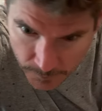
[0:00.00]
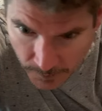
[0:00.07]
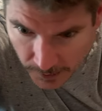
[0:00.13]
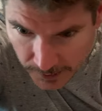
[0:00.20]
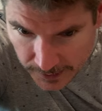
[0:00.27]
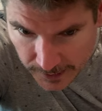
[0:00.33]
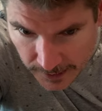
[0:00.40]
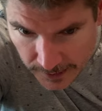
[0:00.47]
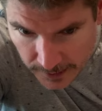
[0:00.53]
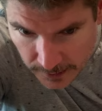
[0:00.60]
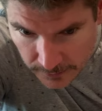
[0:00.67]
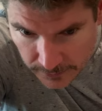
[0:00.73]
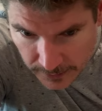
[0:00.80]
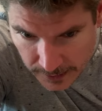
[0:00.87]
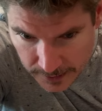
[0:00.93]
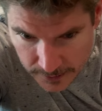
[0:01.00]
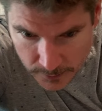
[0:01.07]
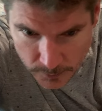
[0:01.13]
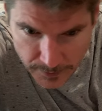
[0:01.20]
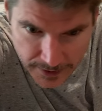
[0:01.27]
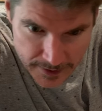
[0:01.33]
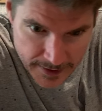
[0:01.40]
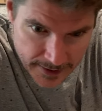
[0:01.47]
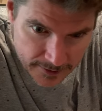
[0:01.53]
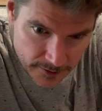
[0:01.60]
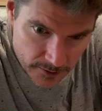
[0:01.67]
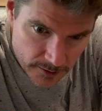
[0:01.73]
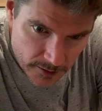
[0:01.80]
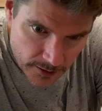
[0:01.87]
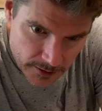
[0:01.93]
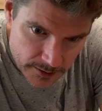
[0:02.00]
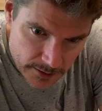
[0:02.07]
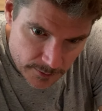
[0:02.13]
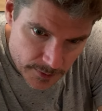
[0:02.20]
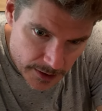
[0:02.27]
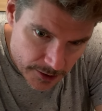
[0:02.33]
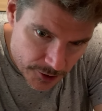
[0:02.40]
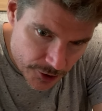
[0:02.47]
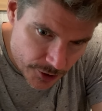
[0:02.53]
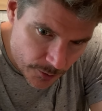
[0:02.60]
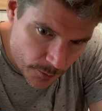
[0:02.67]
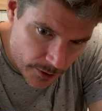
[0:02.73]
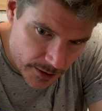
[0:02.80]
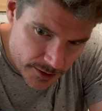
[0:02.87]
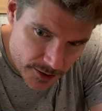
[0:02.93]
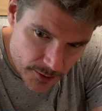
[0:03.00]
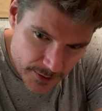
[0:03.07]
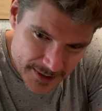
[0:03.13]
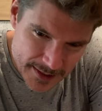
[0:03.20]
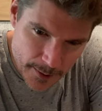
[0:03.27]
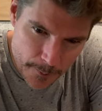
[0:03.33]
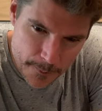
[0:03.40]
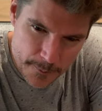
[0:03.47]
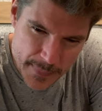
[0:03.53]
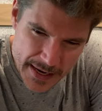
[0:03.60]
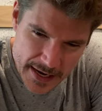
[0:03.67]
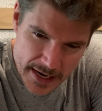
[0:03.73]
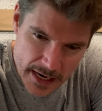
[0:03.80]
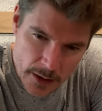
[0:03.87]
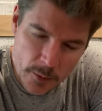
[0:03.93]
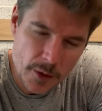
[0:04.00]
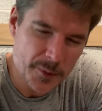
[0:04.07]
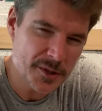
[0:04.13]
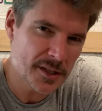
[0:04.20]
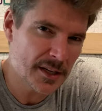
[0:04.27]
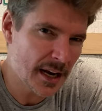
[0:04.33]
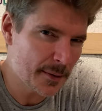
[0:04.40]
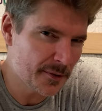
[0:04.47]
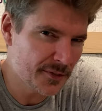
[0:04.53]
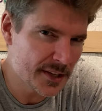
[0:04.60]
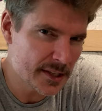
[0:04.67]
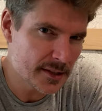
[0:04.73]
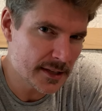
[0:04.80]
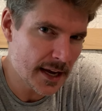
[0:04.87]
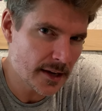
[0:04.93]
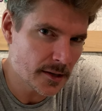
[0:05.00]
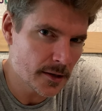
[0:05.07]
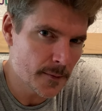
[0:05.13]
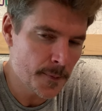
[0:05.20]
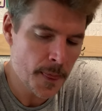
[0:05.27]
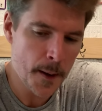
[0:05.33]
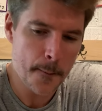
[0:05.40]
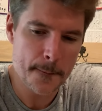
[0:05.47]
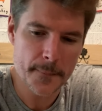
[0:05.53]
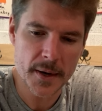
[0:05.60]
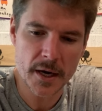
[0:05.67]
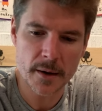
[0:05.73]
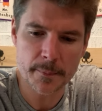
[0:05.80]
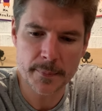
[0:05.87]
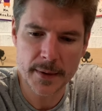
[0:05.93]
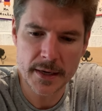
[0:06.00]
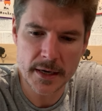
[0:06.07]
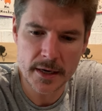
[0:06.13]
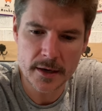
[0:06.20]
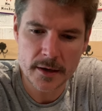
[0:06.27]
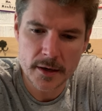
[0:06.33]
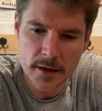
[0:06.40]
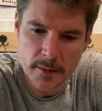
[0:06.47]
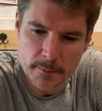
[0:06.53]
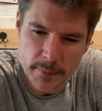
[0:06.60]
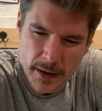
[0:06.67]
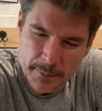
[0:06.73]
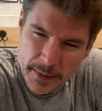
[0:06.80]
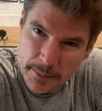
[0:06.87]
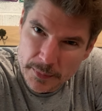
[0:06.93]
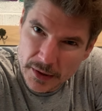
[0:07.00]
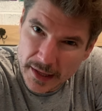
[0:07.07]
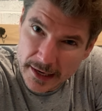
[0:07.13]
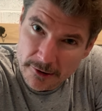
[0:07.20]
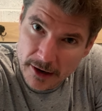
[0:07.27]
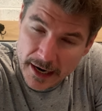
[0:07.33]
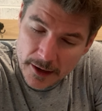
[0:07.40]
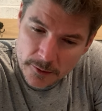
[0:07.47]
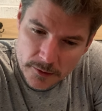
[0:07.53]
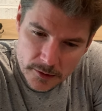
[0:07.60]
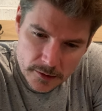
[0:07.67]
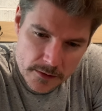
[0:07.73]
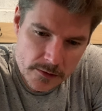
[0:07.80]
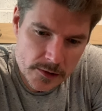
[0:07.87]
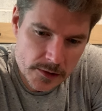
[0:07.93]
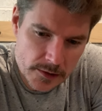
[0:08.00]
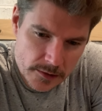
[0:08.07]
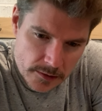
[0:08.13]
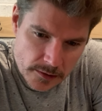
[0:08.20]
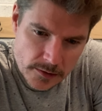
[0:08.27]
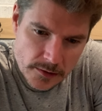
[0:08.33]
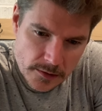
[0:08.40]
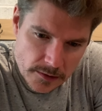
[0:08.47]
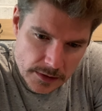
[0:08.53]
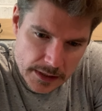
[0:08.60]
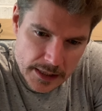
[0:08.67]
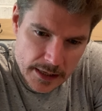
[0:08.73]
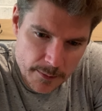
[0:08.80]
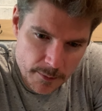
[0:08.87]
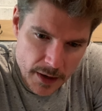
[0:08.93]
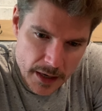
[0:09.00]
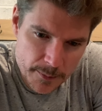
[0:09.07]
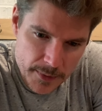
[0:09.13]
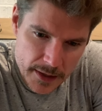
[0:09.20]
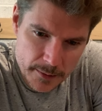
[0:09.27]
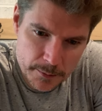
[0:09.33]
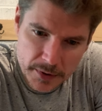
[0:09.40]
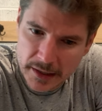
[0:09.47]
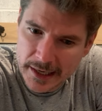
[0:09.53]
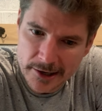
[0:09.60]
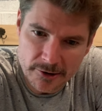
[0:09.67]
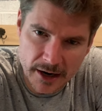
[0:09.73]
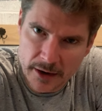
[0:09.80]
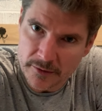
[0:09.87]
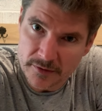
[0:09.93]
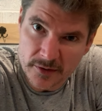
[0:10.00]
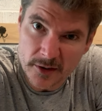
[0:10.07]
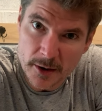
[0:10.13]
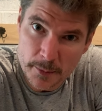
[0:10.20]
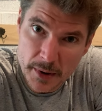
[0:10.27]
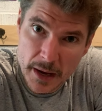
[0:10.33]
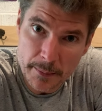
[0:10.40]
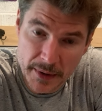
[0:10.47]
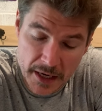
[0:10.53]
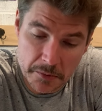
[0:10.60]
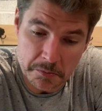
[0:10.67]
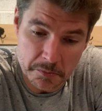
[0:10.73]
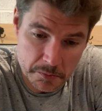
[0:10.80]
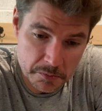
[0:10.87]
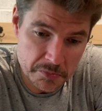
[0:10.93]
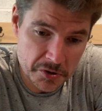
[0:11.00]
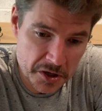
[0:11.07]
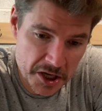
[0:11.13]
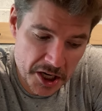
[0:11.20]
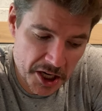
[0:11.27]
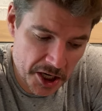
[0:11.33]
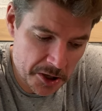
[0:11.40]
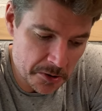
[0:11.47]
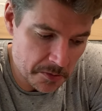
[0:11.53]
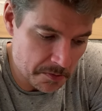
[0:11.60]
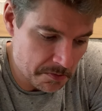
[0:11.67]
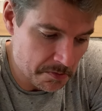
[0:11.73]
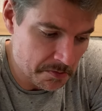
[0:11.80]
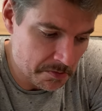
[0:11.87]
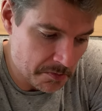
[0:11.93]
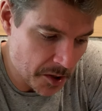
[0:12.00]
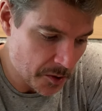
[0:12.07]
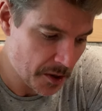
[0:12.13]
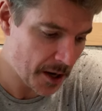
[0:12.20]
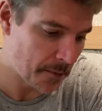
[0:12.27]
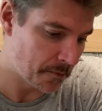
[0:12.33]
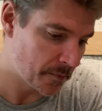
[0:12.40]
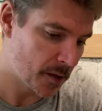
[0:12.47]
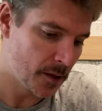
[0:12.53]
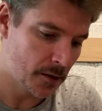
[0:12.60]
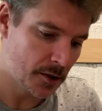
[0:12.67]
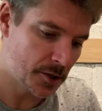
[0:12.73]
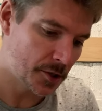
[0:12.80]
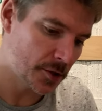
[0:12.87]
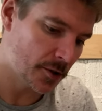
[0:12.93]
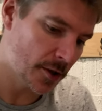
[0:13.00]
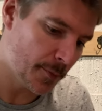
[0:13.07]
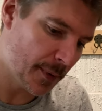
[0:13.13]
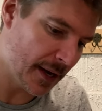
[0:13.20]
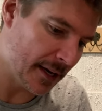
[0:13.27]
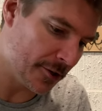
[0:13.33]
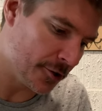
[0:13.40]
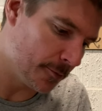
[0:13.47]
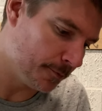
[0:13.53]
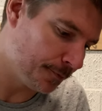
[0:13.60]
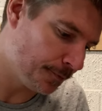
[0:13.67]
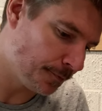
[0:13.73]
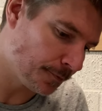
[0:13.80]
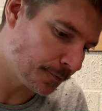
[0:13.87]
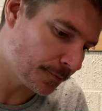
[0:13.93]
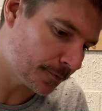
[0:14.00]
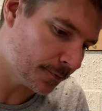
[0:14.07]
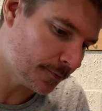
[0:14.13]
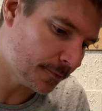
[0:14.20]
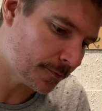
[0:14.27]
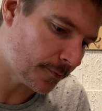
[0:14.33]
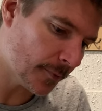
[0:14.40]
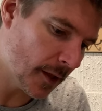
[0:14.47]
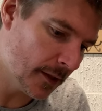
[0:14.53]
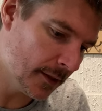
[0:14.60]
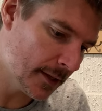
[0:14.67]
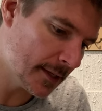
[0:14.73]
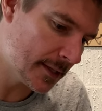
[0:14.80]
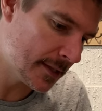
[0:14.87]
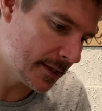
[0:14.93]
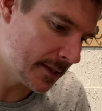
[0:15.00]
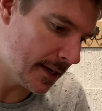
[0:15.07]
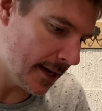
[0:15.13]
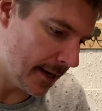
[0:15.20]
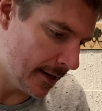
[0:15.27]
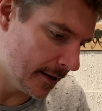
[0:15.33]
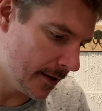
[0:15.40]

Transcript: I kind of like the way that looks. I'm not sure what it's going to be. What was the name of this set? Puppy Playground? Okay, it might be a playground for a puppy. Pretty cute. Okay, let's turn the page. let's see.